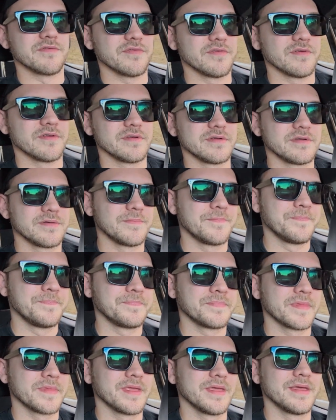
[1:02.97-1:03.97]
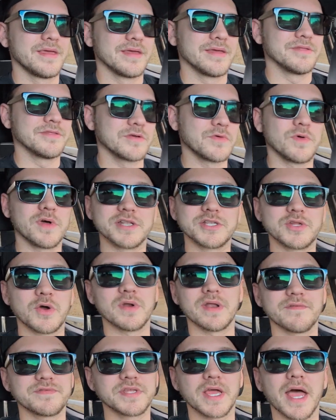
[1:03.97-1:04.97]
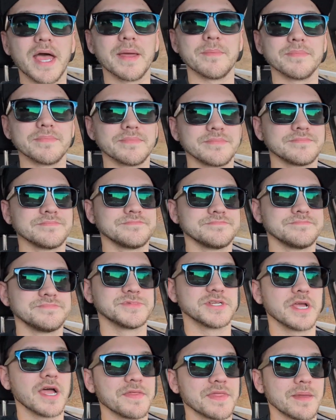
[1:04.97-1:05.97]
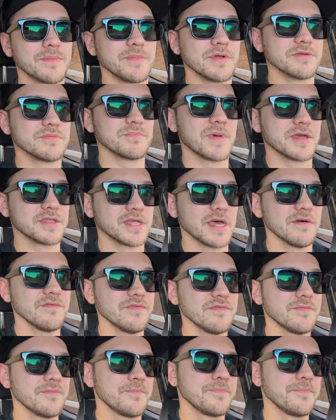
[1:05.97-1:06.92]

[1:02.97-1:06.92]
I was like, well, I don't have time to cut them here myself.